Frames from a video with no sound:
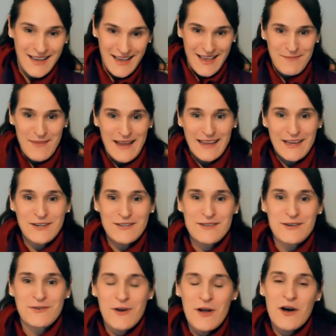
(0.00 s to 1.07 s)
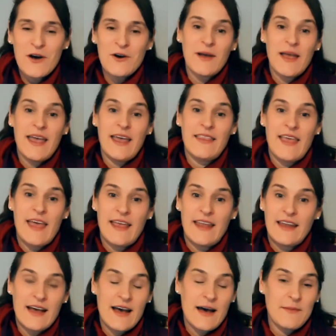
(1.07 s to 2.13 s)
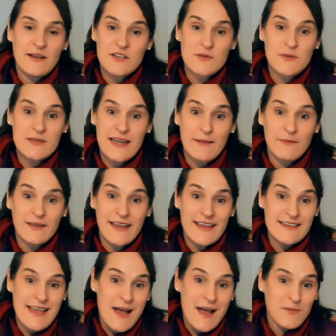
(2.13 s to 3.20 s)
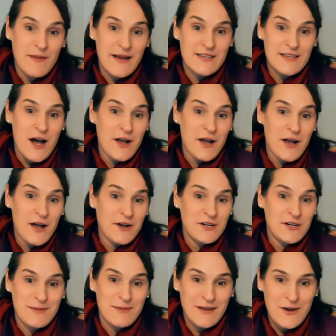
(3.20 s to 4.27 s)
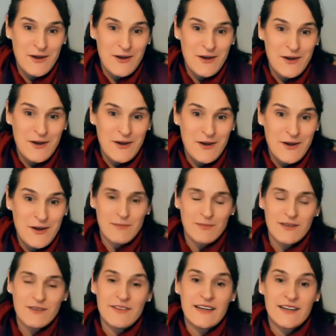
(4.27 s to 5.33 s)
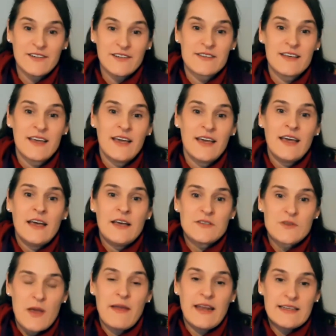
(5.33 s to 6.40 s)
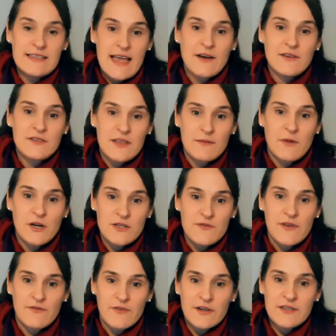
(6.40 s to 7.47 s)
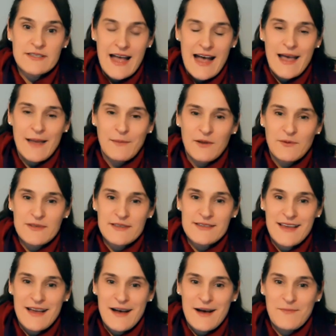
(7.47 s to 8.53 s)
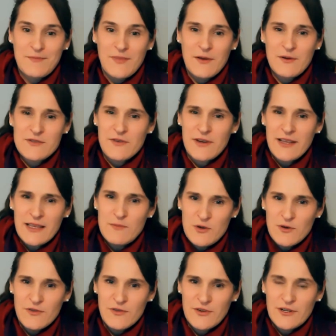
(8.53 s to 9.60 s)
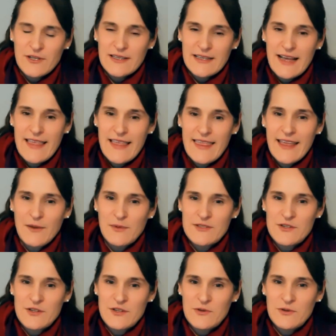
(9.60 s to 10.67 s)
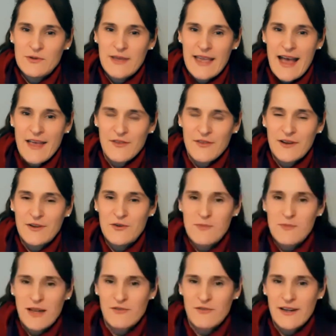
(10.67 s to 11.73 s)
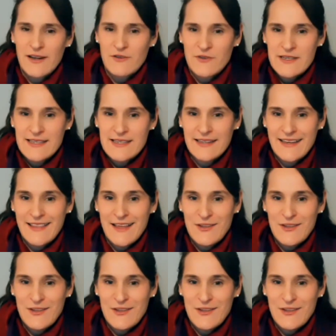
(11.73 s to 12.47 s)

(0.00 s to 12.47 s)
many years in a row. And then I just wasn't able to get down, but my daughters had been going for a couple of years. So I made it down to the march for the first time. And it was really beautiful. I think it was you, Kathryn, who might have written recently that